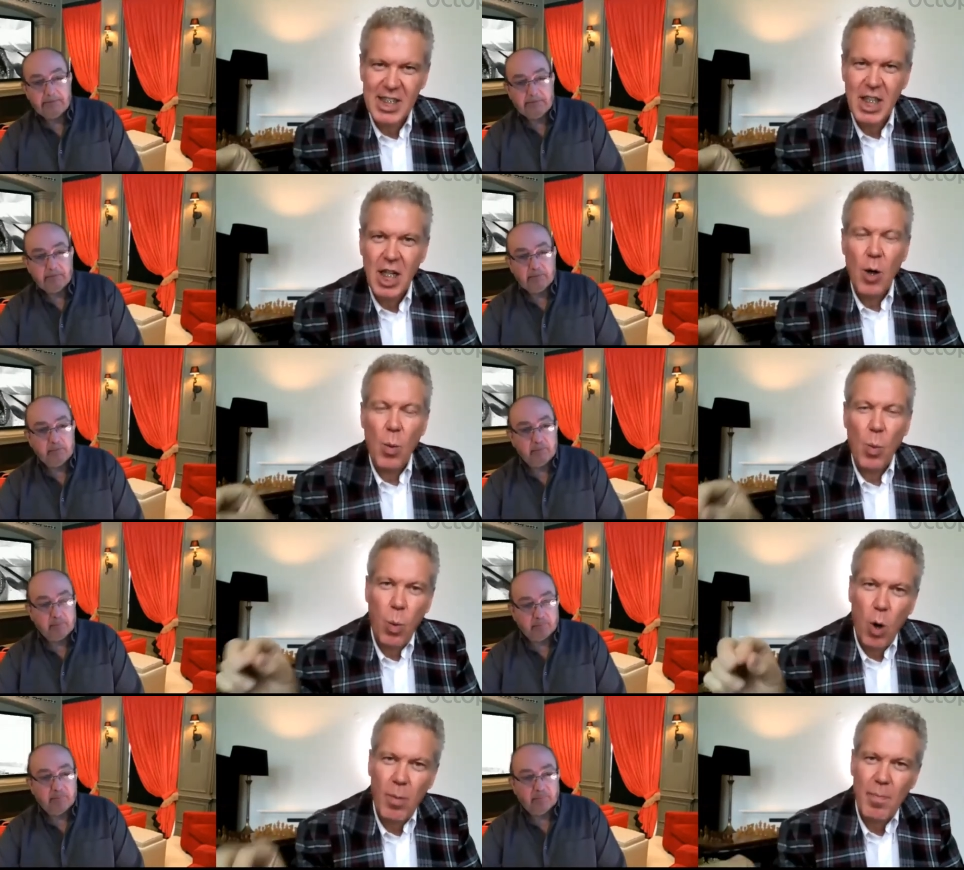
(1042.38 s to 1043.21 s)
Speaker 1: and
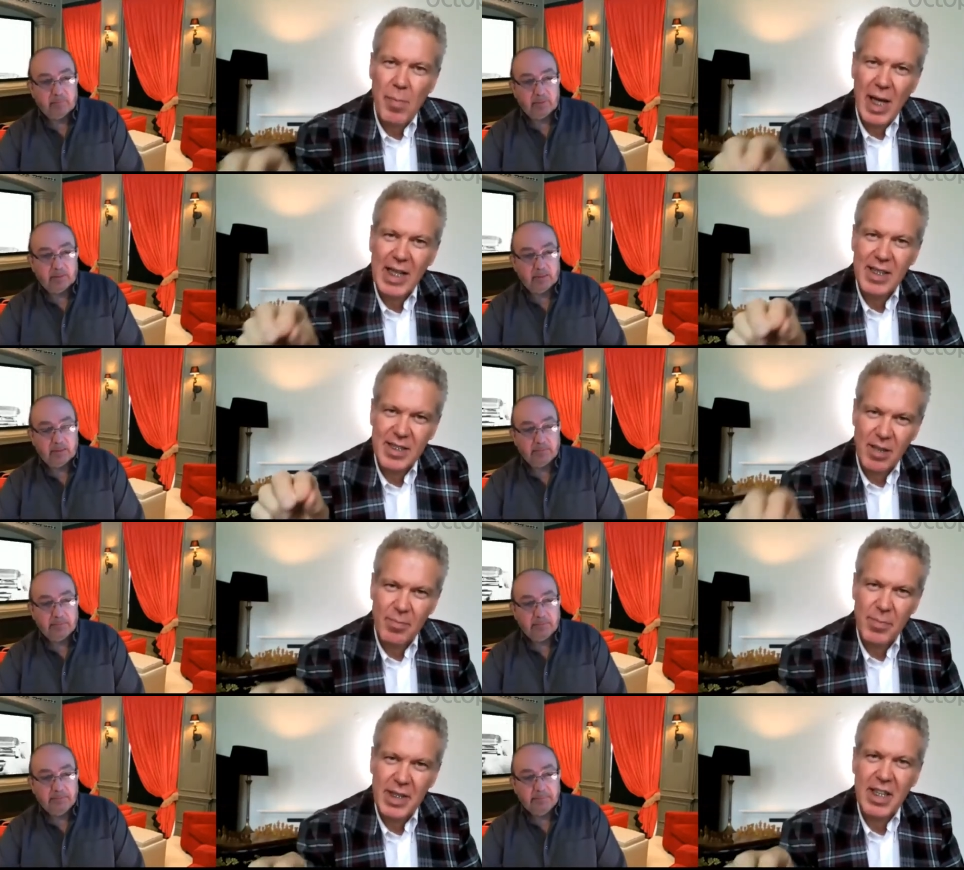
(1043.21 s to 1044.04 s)
what makes
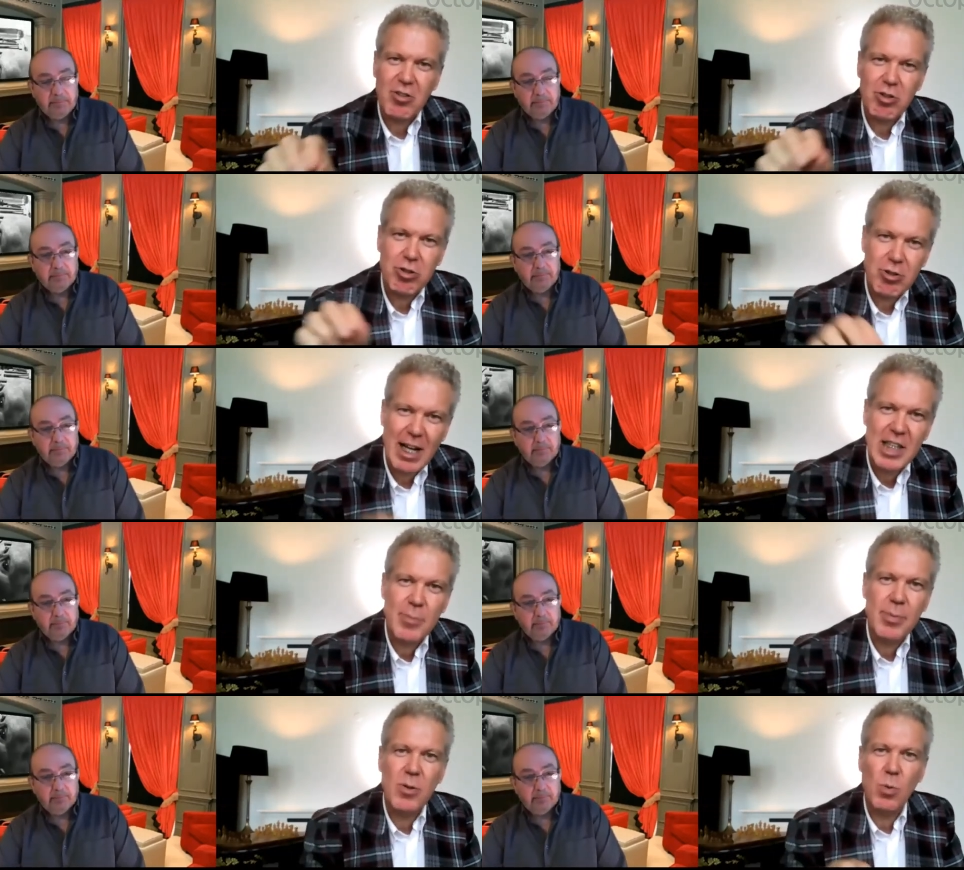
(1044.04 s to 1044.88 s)
somebody a
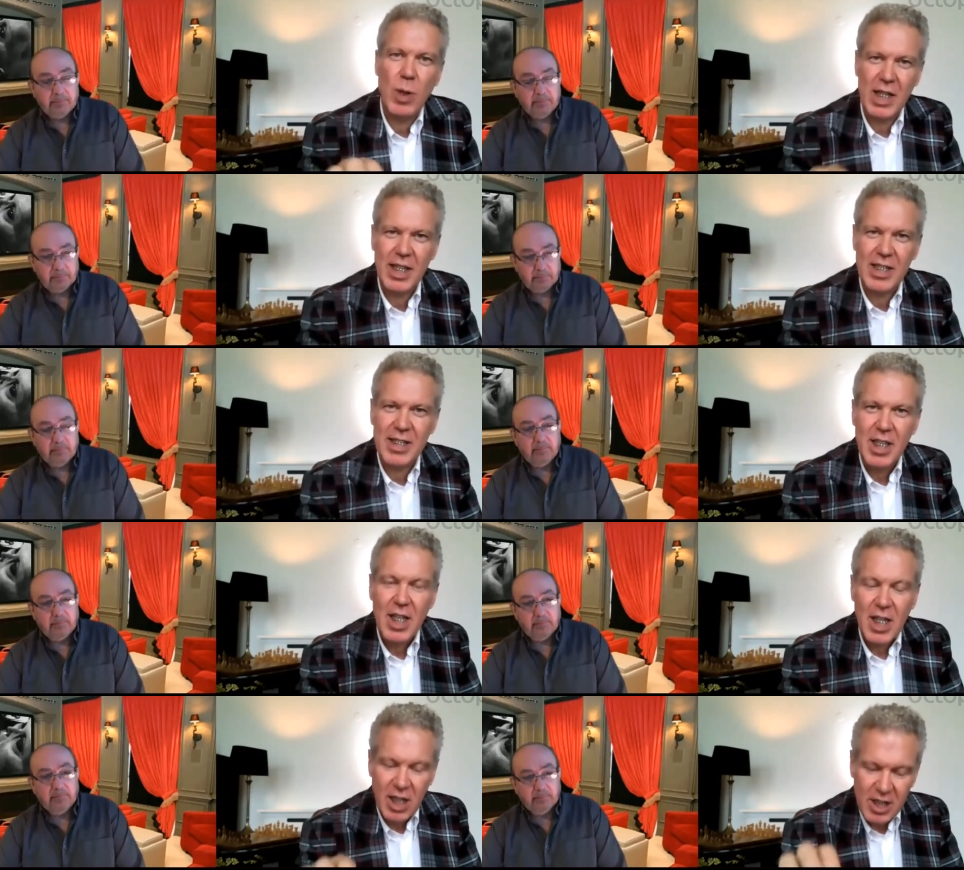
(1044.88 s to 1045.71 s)
credible witness,
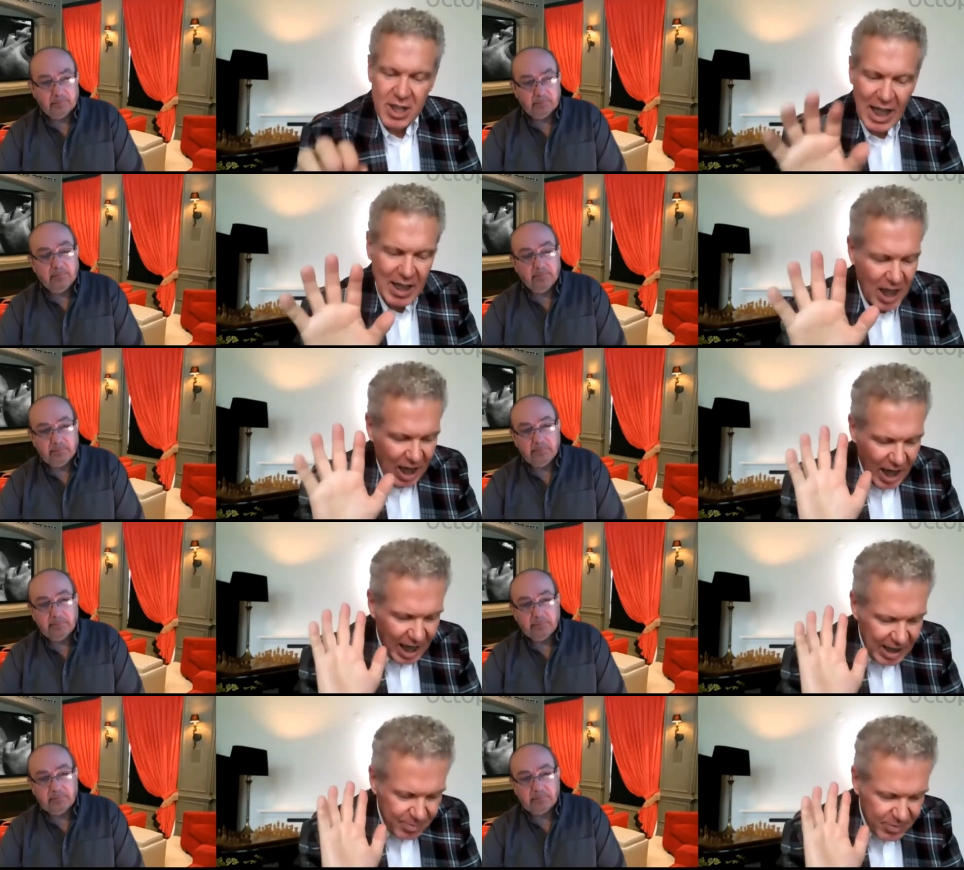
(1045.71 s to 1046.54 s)
because I
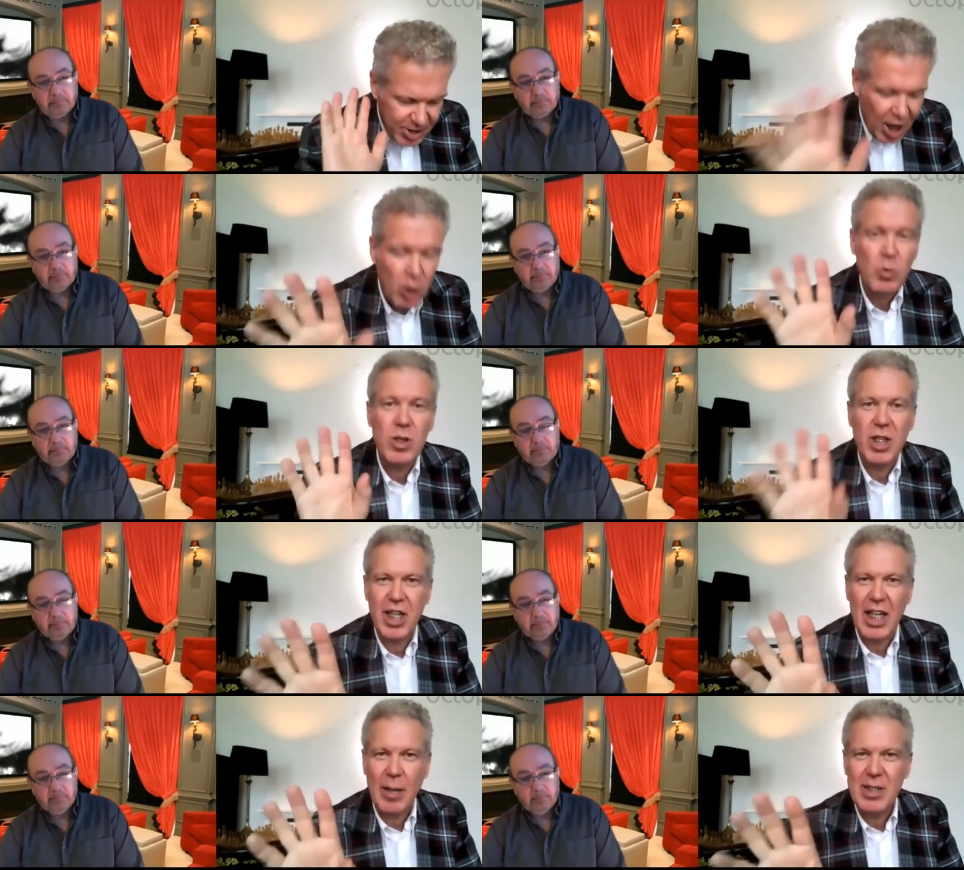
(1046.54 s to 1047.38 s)
I don't
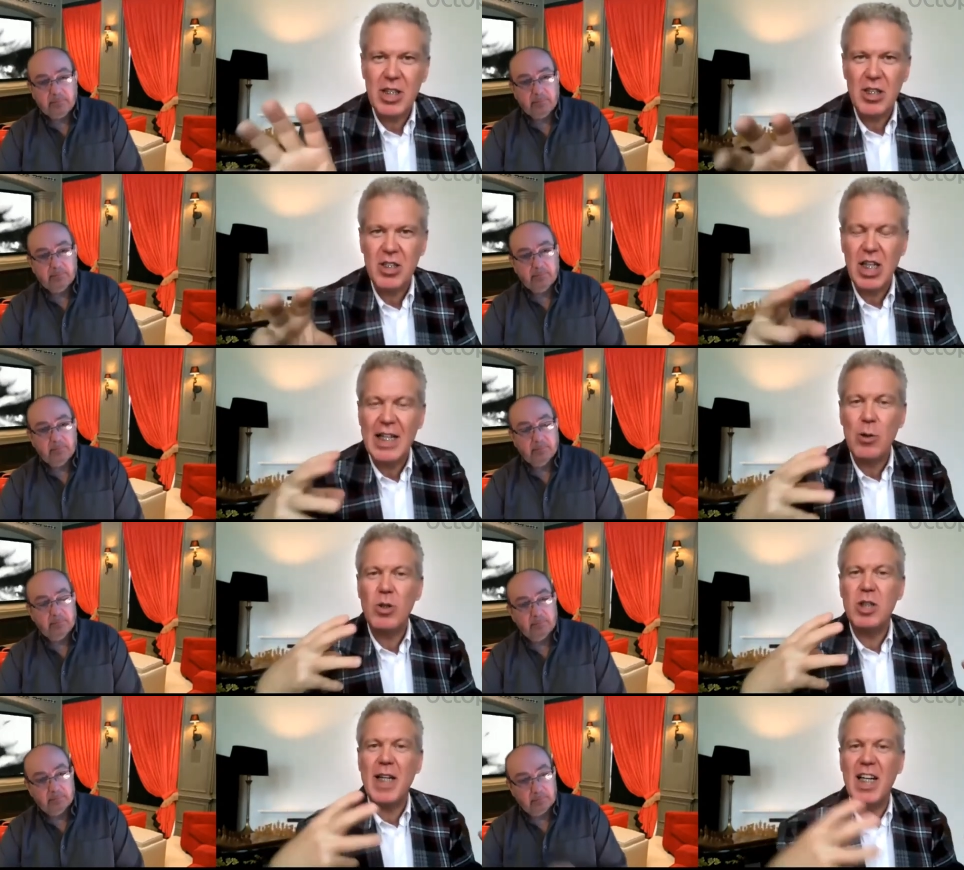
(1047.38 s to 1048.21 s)
think I mean, in order
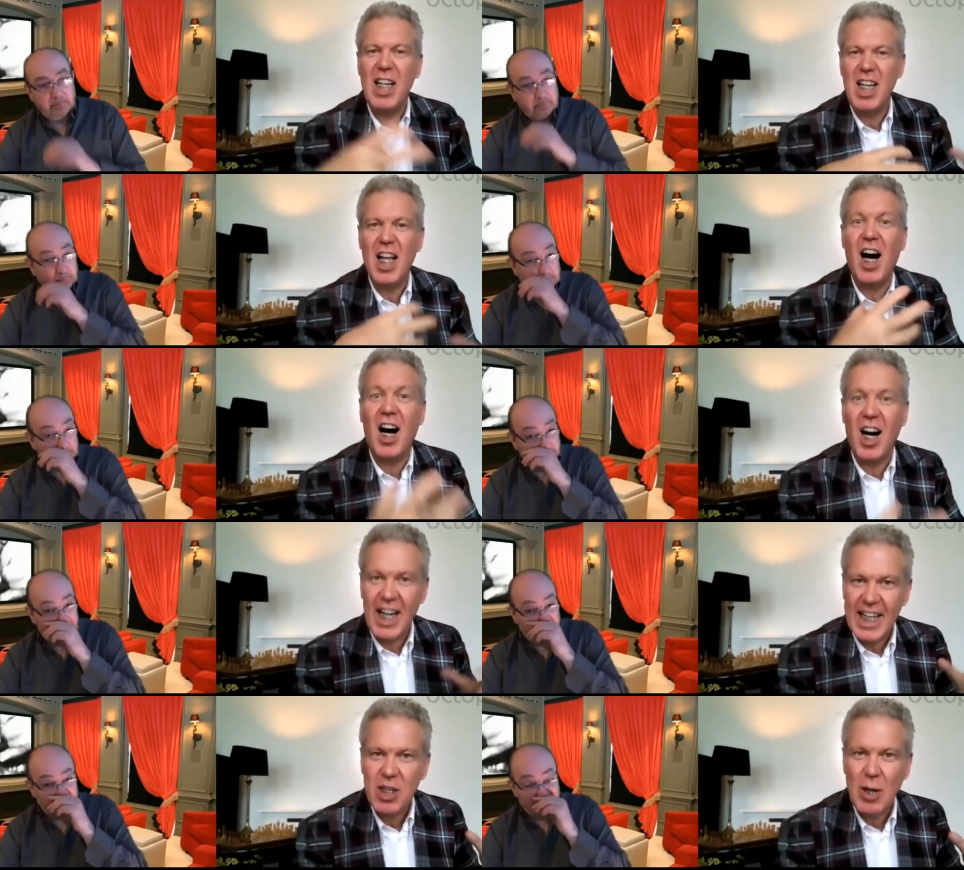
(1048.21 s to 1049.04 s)
to be a lie,
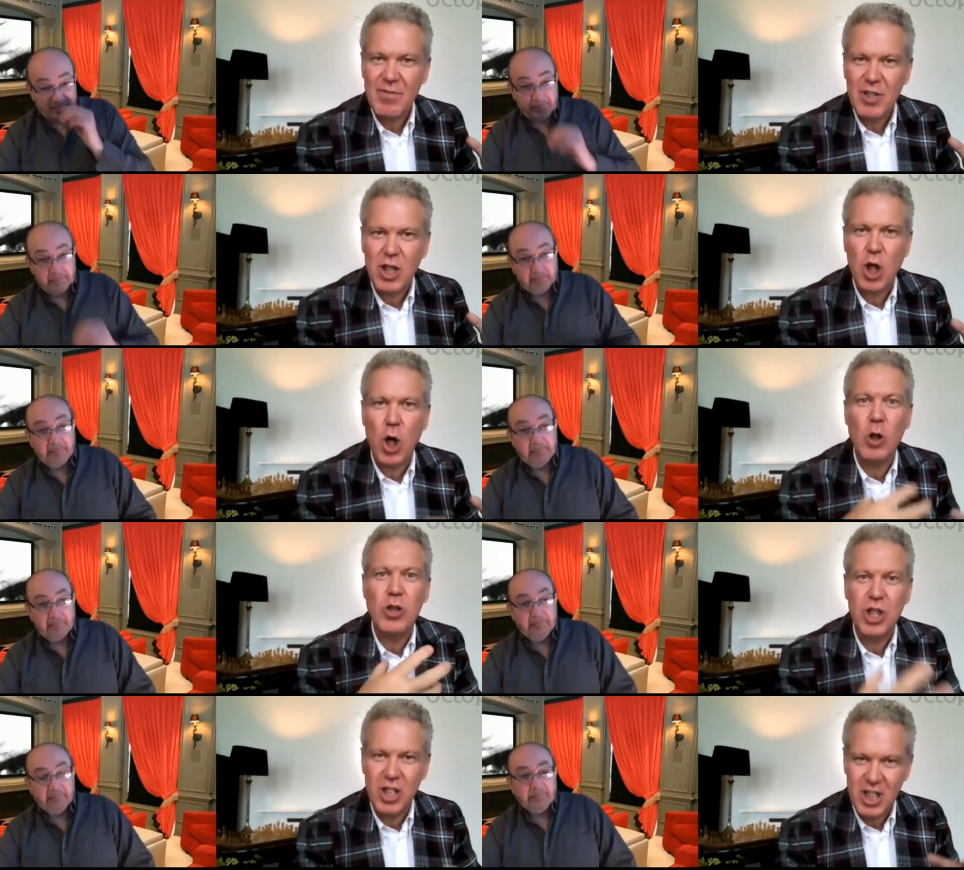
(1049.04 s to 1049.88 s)
you have to
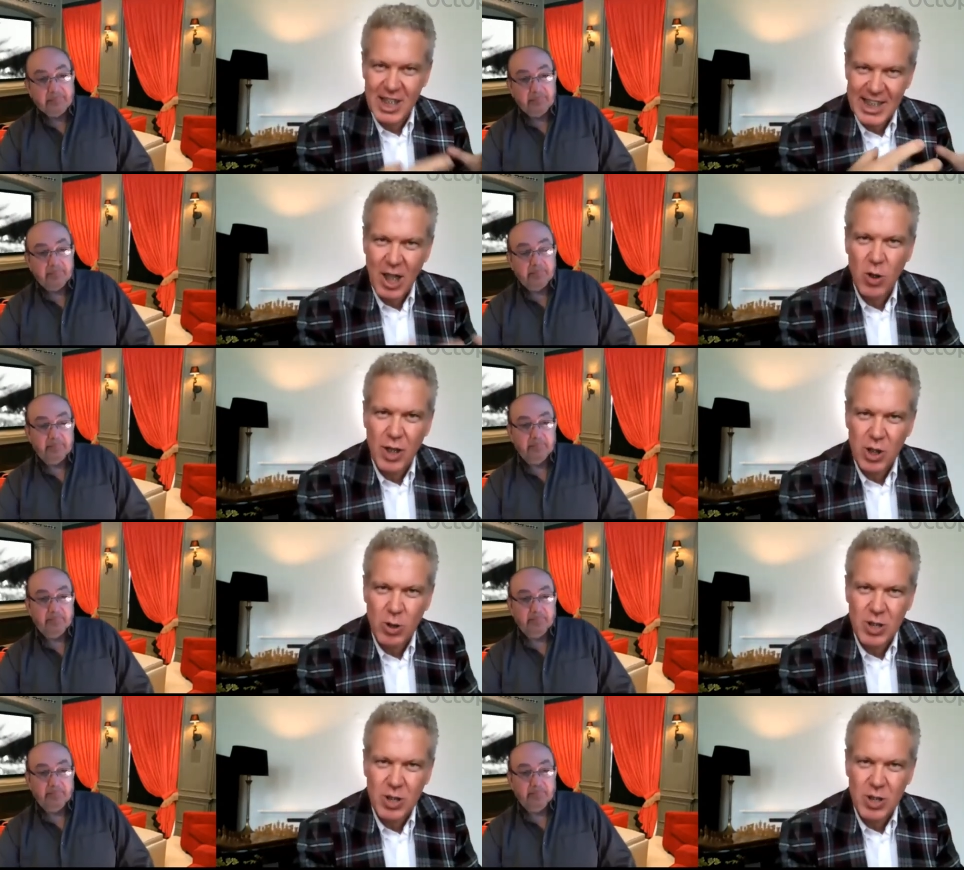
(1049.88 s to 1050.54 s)
consciously know that you're